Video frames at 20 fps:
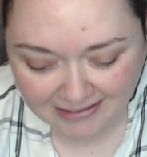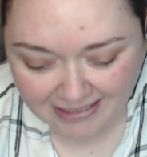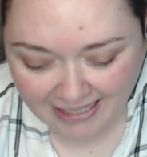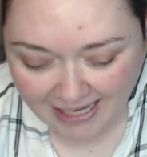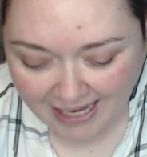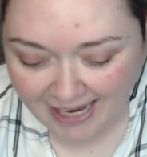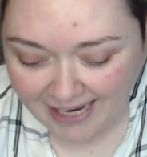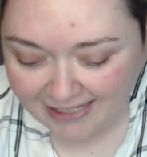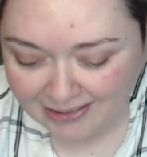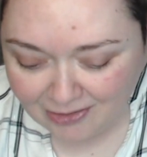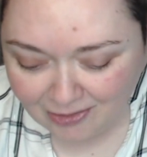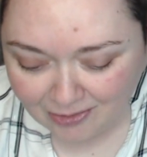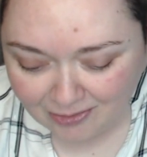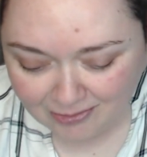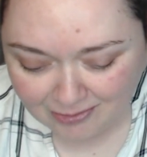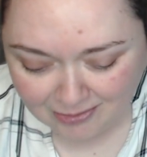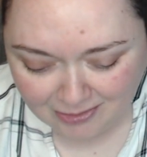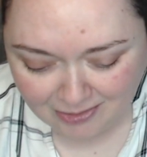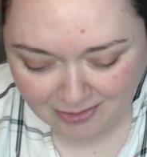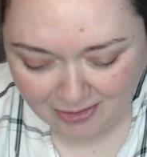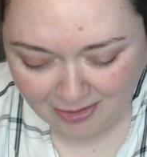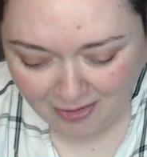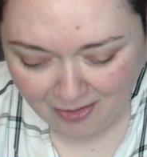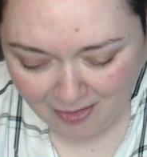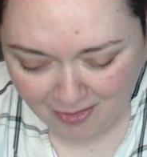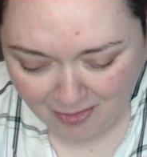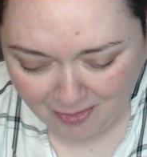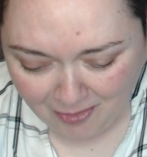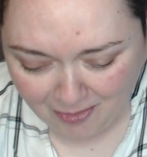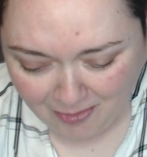I don't
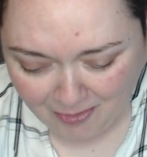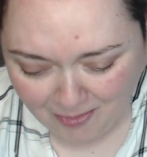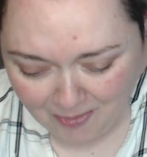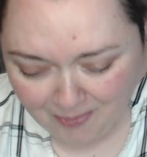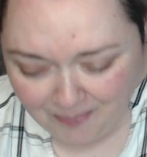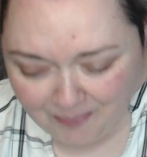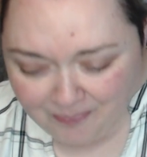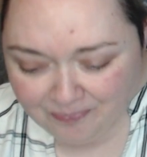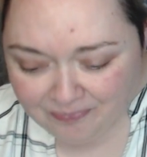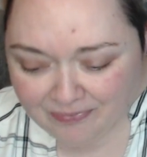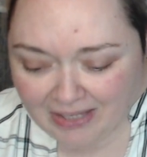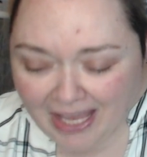know.